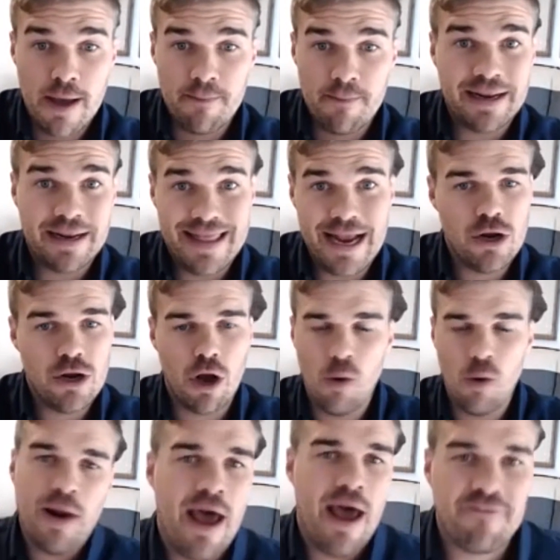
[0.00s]
but then you go,
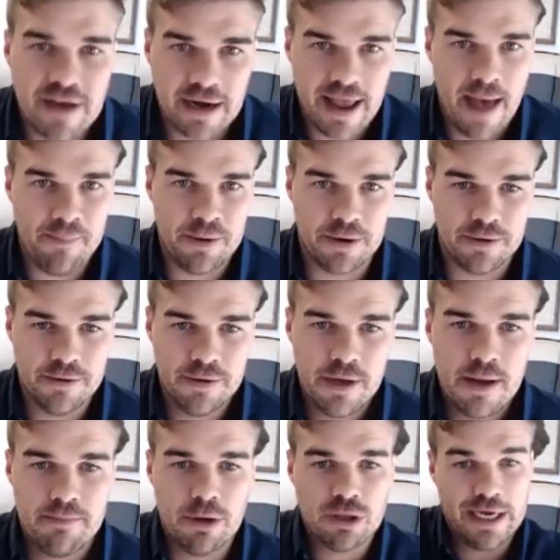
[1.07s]
well, I have to get capital
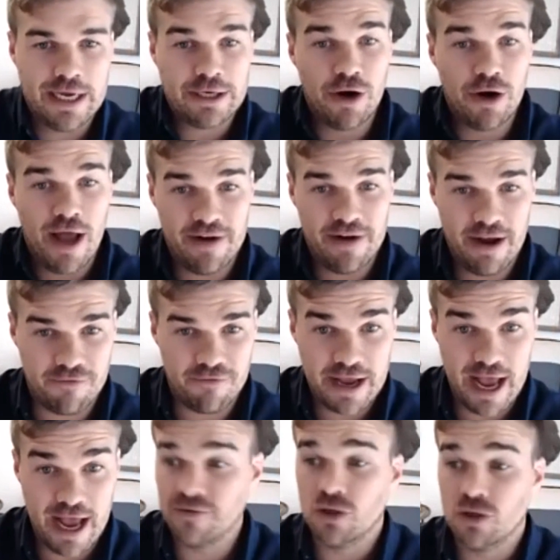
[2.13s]
because I don't have enough free cash flow.